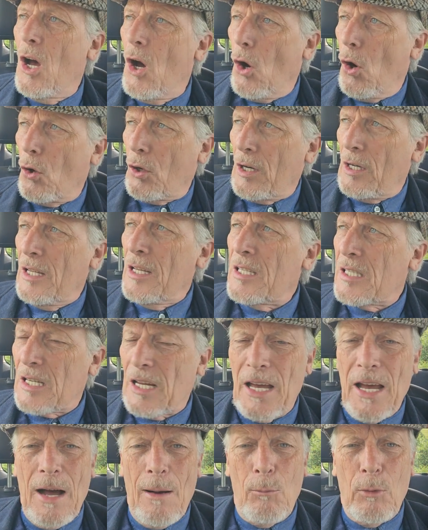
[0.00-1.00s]
or at least
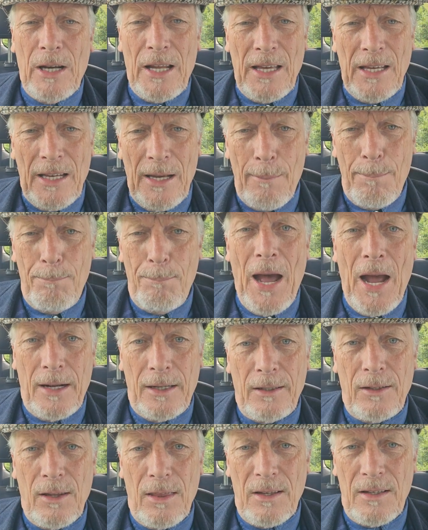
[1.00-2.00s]
I am when I get
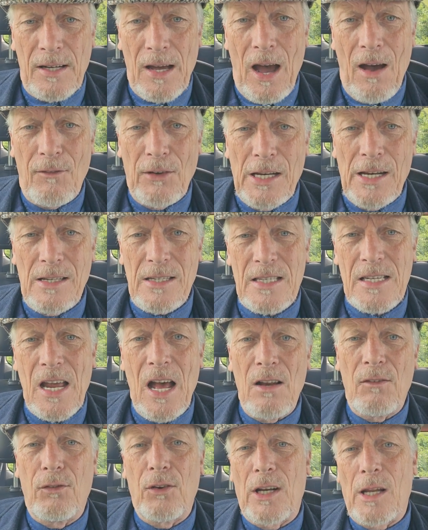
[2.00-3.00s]
back to the tavern
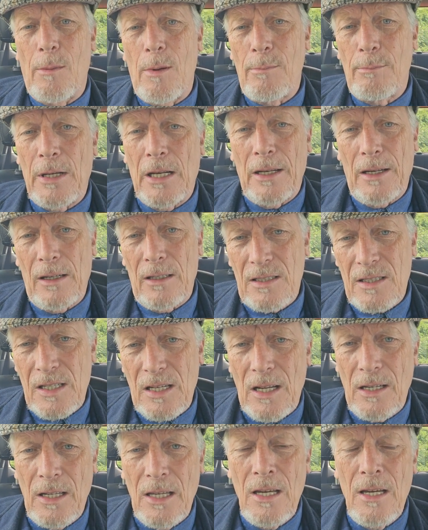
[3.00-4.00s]
itself and I'm in my little
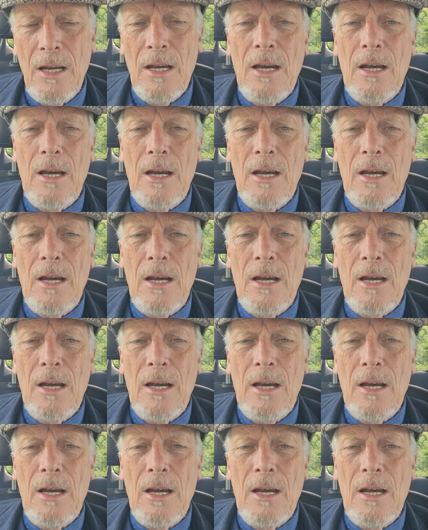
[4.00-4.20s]
study,